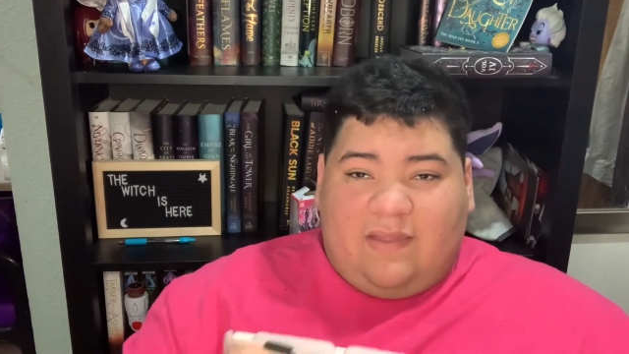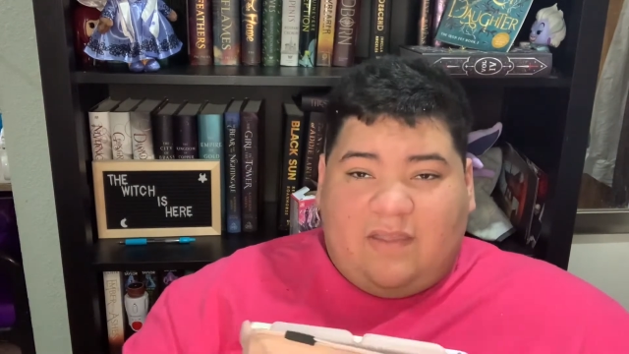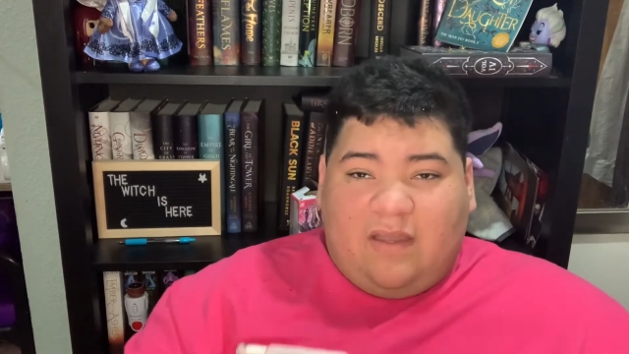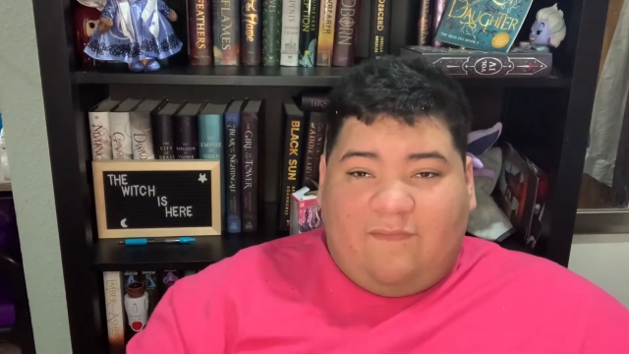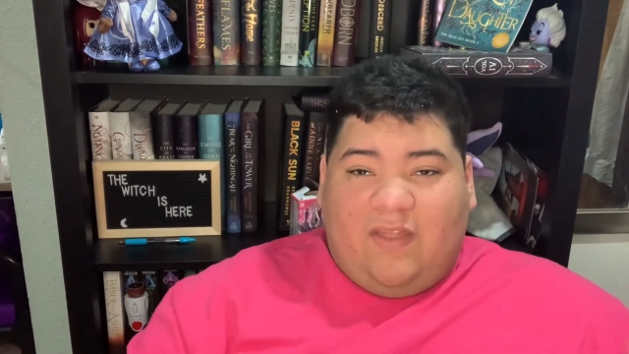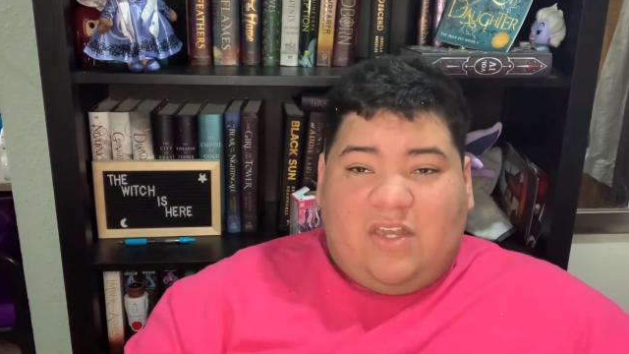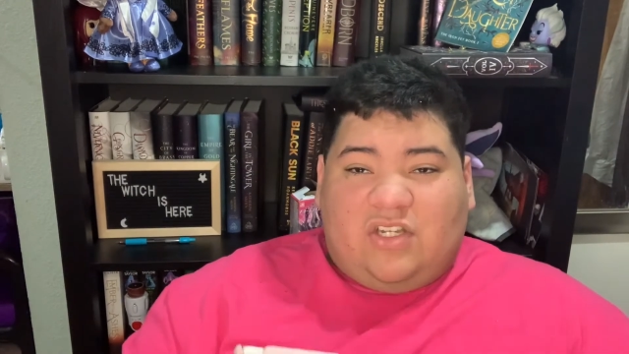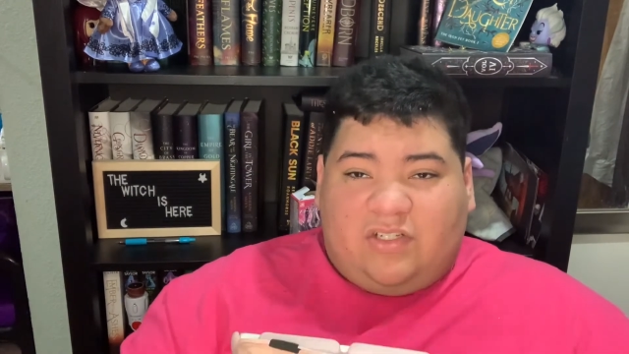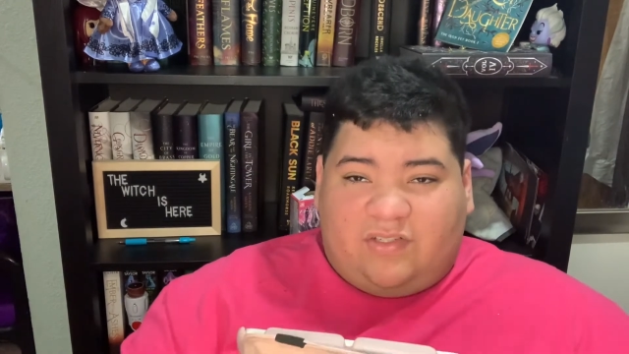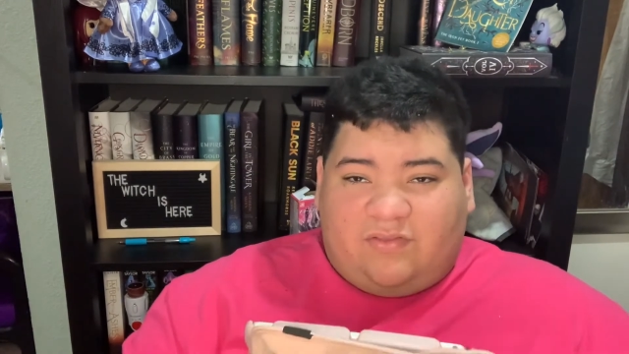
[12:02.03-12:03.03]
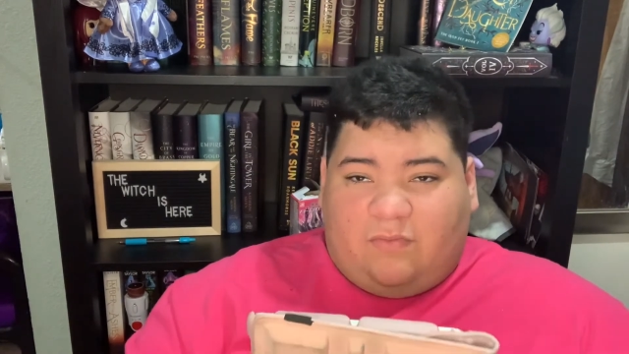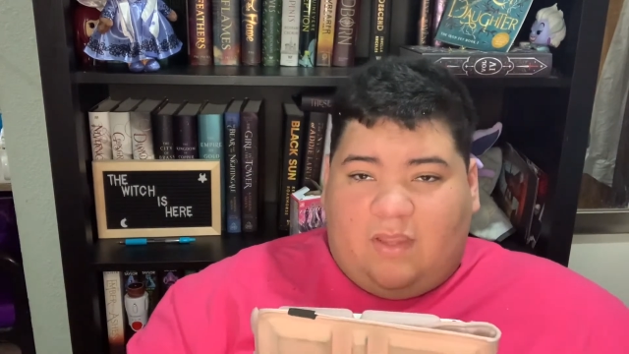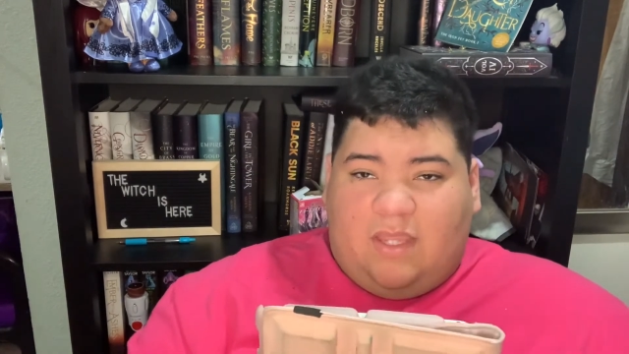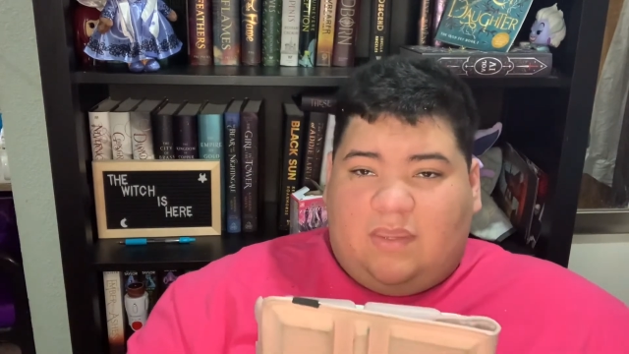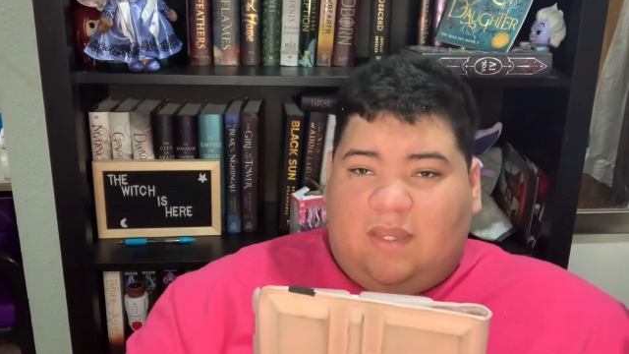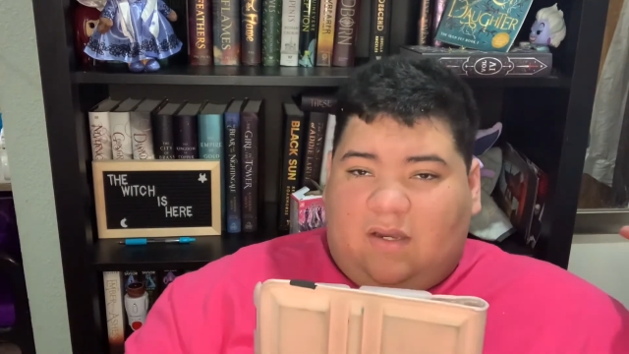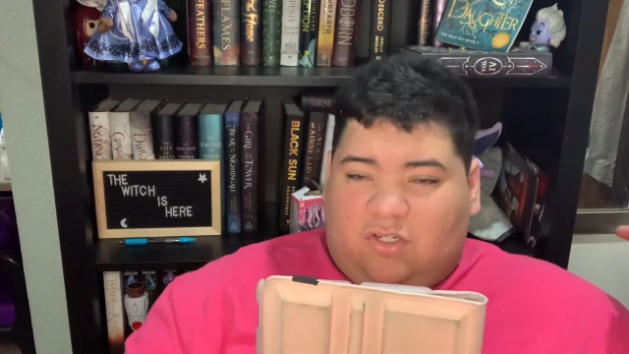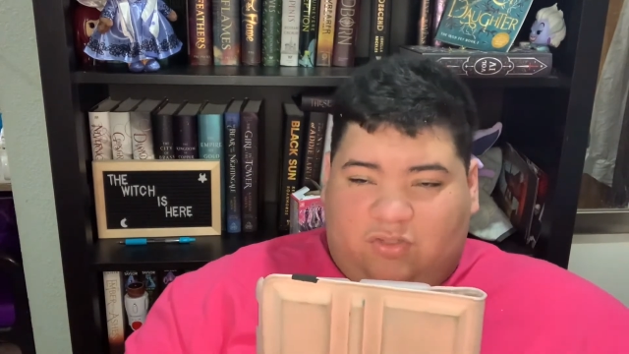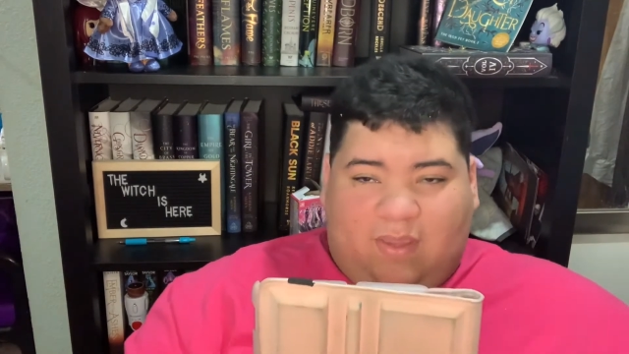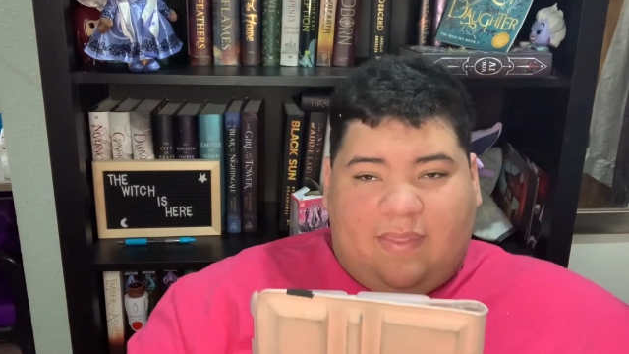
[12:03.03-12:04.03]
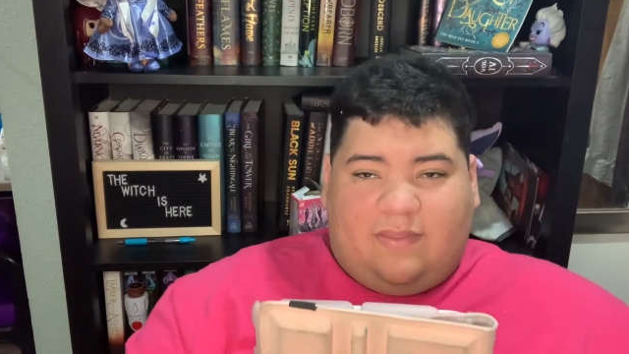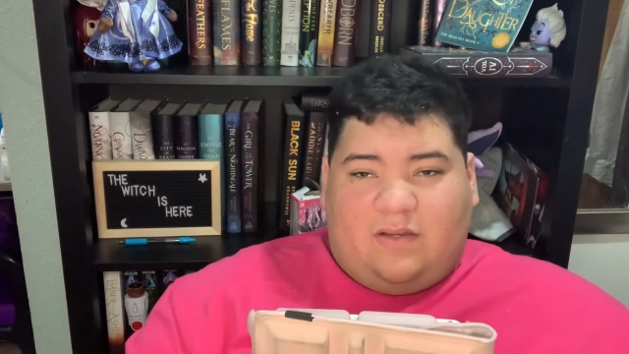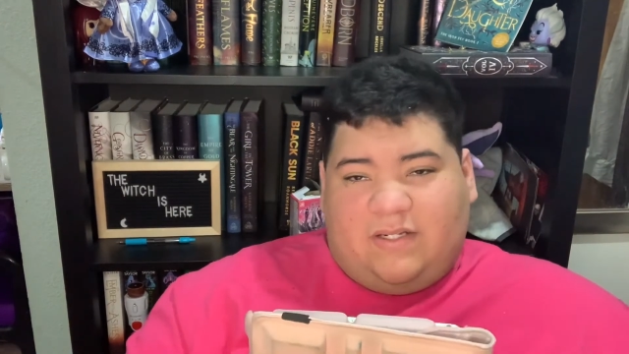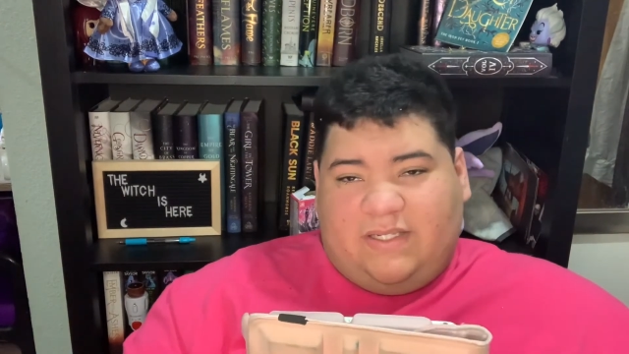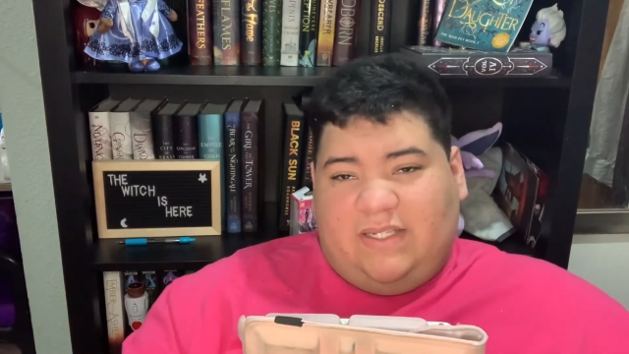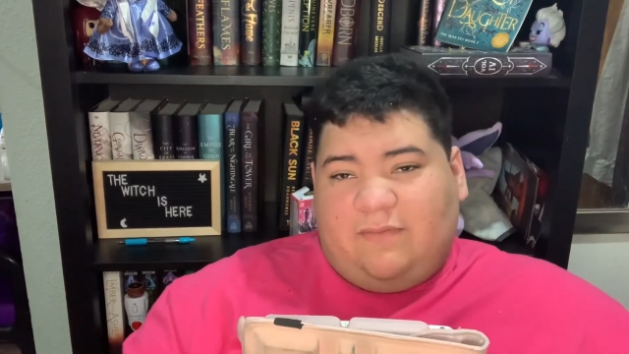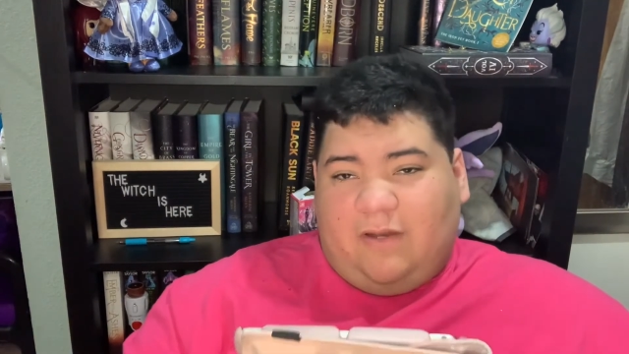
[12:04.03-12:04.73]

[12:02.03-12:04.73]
Now, Young Avengers, their 2013